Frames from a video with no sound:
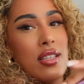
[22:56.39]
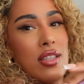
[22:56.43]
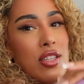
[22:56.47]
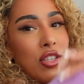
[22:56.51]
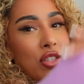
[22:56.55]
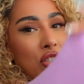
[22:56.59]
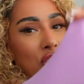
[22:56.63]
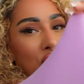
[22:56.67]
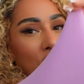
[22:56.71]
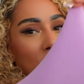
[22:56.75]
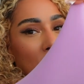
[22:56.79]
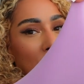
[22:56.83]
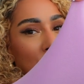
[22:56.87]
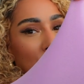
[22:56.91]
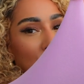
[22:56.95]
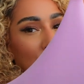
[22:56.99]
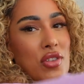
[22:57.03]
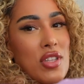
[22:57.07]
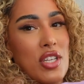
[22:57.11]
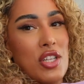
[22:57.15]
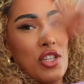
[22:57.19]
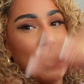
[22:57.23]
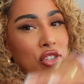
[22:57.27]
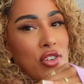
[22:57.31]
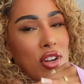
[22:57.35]
the stretch on
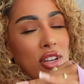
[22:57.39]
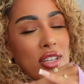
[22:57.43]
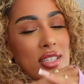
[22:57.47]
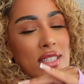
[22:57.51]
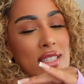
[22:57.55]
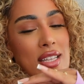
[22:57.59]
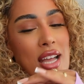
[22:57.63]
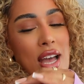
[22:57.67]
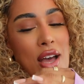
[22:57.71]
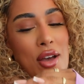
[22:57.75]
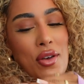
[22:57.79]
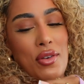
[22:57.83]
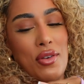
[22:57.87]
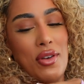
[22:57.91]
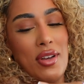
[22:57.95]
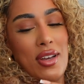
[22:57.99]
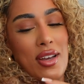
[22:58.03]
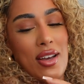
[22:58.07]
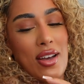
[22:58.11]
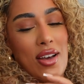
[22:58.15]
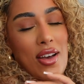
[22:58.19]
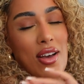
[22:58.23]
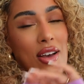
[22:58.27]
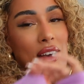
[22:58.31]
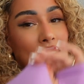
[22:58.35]
these shrugs now
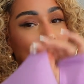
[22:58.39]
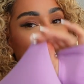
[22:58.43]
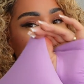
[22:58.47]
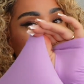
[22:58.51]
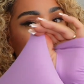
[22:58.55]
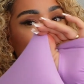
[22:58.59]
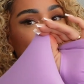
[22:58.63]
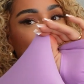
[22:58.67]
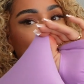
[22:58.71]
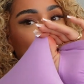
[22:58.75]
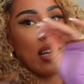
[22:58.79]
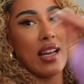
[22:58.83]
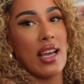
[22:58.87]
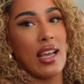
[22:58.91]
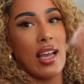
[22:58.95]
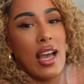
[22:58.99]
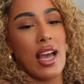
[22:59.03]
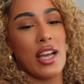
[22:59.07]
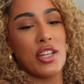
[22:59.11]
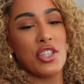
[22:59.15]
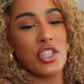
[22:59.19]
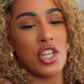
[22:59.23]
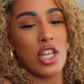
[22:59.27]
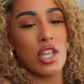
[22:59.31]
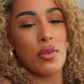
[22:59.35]
are insane. Like
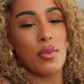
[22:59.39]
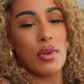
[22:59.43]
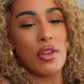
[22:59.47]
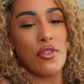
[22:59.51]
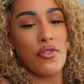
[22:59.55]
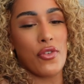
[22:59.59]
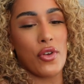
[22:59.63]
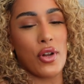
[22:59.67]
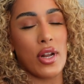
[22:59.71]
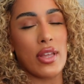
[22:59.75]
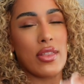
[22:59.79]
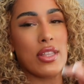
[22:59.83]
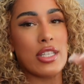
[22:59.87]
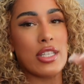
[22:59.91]
I genuinely feel like